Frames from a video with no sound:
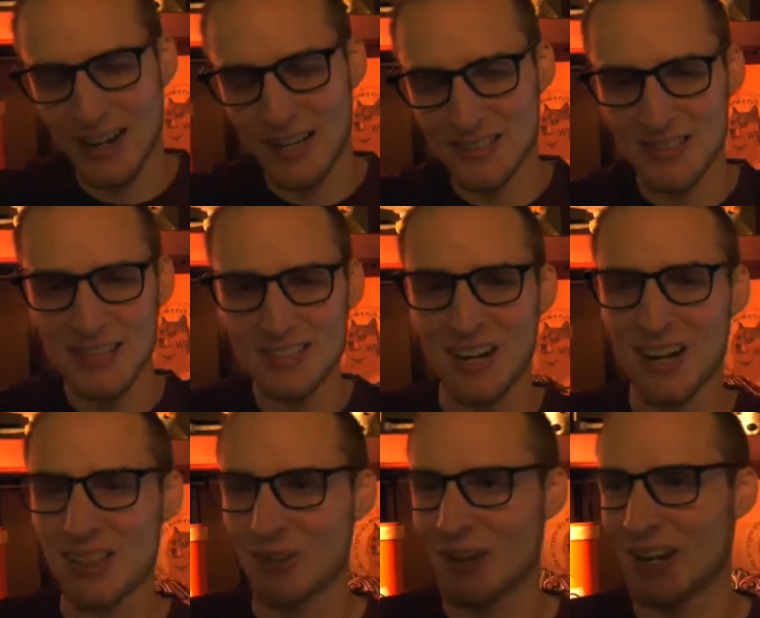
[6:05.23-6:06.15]
And so that's kind
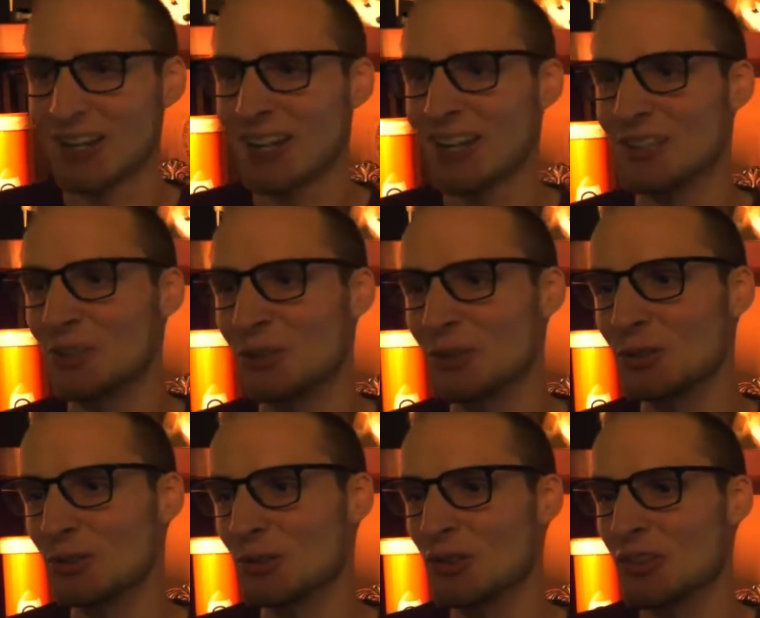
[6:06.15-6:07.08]
of the way
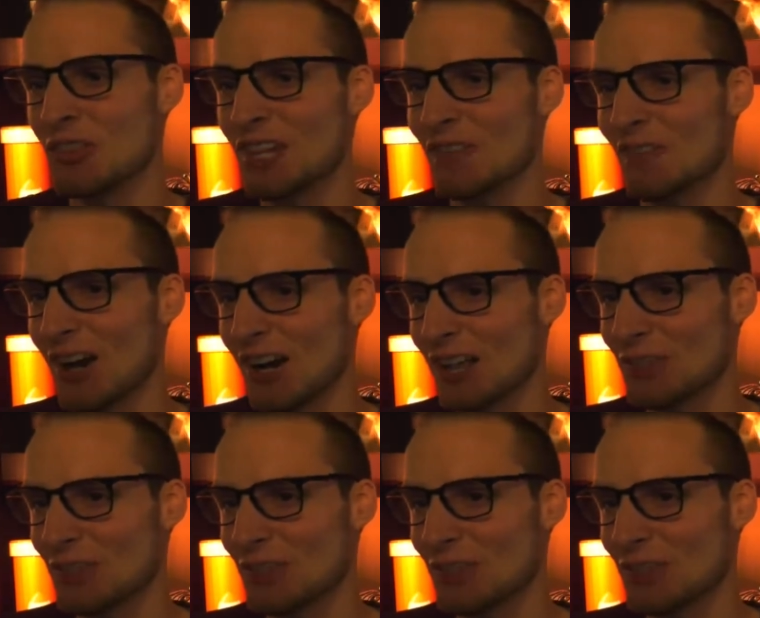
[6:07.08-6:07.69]
you should think about it.